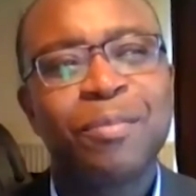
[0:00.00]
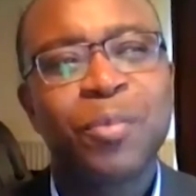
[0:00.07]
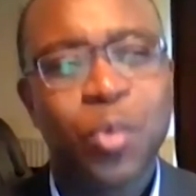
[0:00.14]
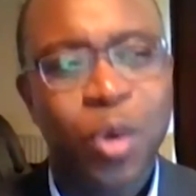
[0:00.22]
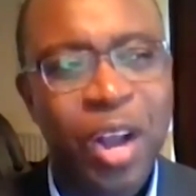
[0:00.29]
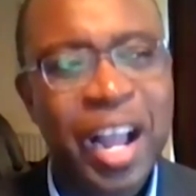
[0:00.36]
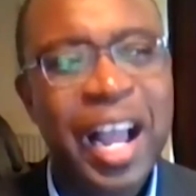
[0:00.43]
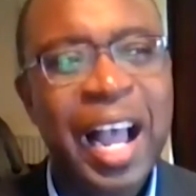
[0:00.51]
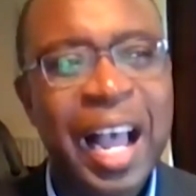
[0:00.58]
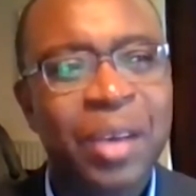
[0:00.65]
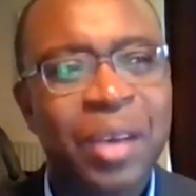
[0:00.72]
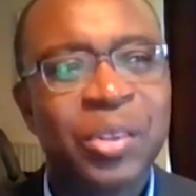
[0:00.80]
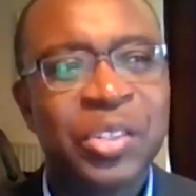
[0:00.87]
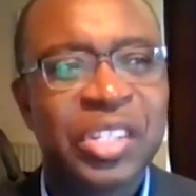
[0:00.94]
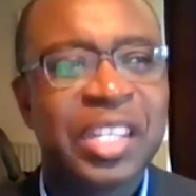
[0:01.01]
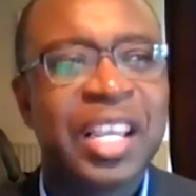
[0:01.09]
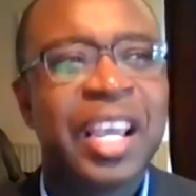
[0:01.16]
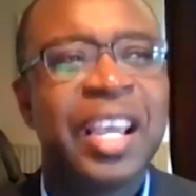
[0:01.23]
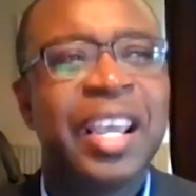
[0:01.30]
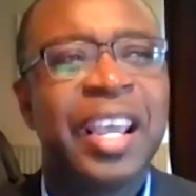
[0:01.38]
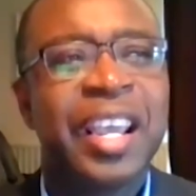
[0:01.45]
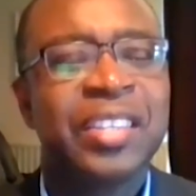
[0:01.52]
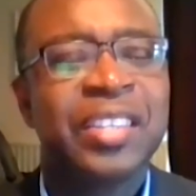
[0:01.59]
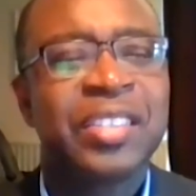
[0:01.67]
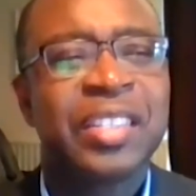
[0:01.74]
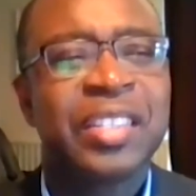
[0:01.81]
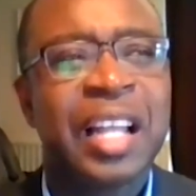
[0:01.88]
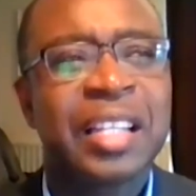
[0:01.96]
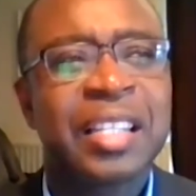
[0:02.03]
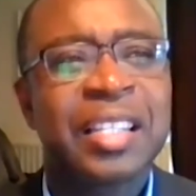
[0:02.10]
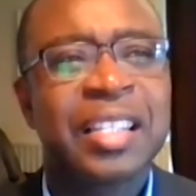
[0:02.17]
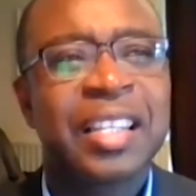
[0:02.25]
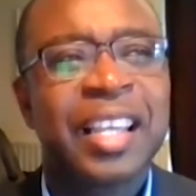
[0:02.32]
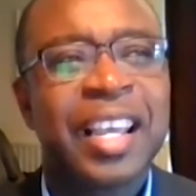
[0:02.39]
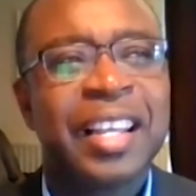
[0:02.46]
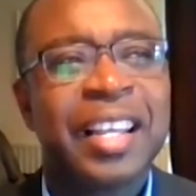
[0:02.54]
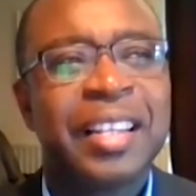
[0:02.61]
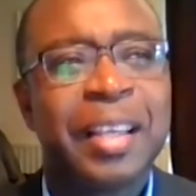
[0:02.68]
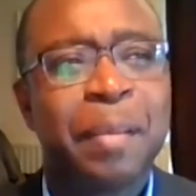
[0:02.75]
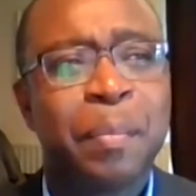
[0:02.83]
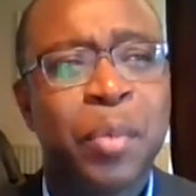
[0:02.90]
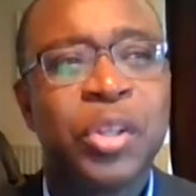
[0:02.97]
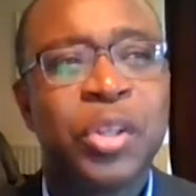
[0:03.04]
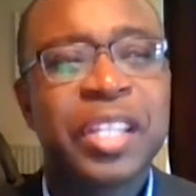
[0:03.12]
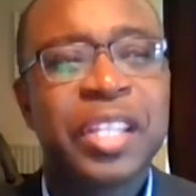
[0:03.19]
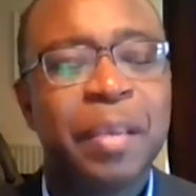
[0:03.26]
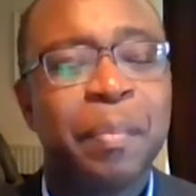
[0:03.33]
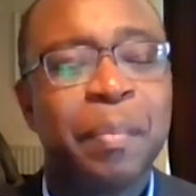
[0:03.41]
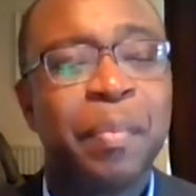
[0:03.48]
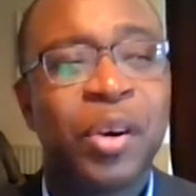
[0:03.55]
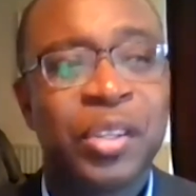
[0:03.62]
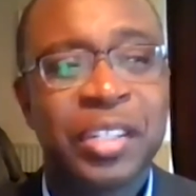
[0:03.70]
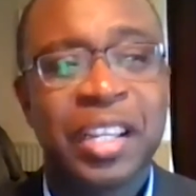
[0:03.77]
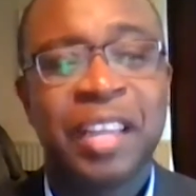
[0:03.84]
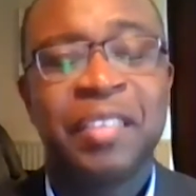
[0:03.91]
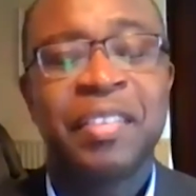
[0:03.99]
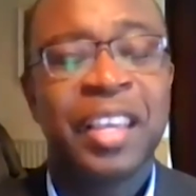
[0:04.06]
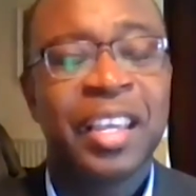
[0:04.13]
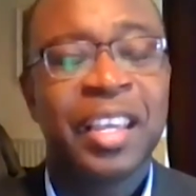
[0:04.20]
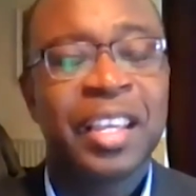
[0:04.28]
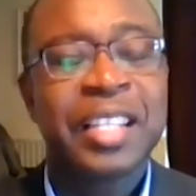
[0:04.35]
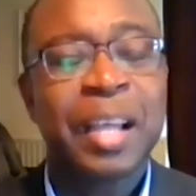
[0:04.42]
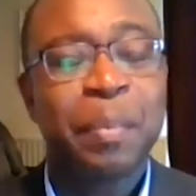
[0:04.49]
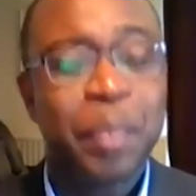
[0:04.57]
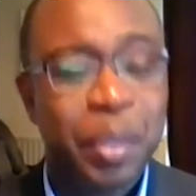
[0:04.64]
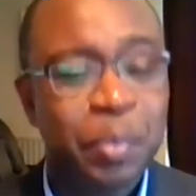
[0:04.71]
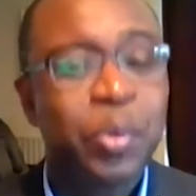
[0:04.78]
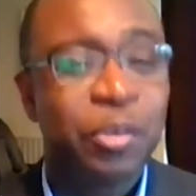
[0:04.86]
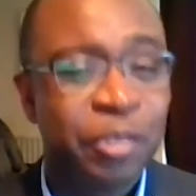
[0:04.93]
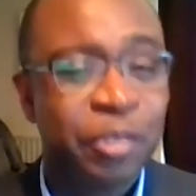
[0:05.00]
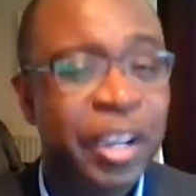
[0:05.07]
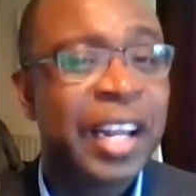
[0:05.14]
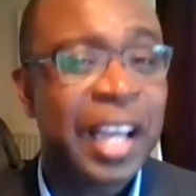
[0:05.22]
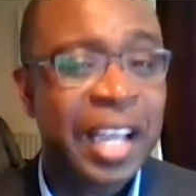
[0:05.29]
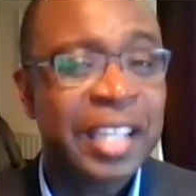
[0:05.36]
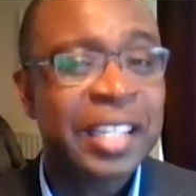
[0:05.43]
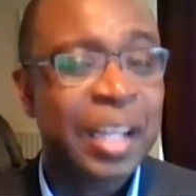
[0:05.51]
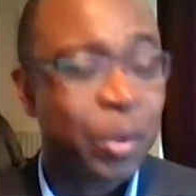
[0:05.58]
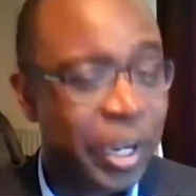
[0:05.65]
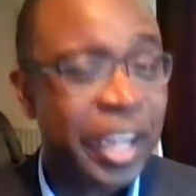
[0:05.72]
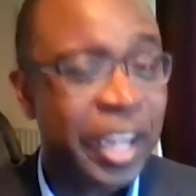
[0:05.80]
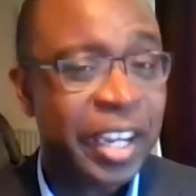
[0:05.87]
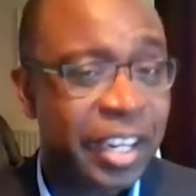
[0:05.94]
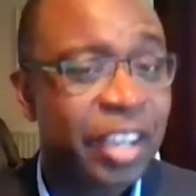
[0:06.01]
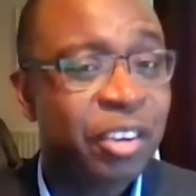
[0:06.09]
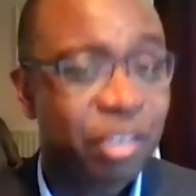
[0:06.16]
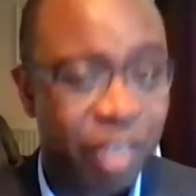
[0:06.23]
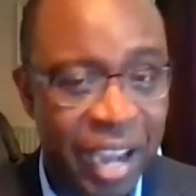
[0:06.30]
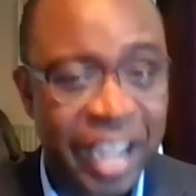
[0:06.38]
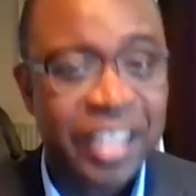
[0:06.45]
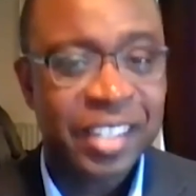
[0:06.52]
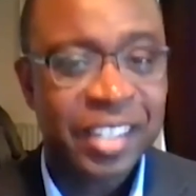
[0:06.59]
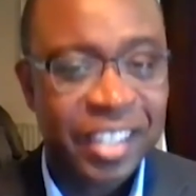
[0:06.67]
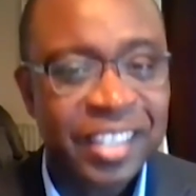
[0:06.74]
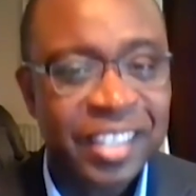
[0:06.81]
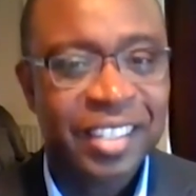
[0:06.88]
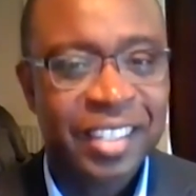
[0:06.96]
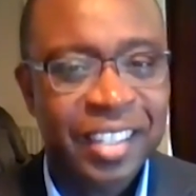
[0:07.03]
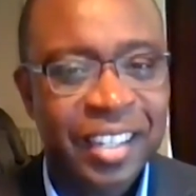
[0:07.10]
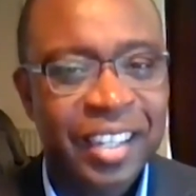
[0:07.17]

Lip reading: what I would say is that the most important thing is that people realize that we are in a crisis.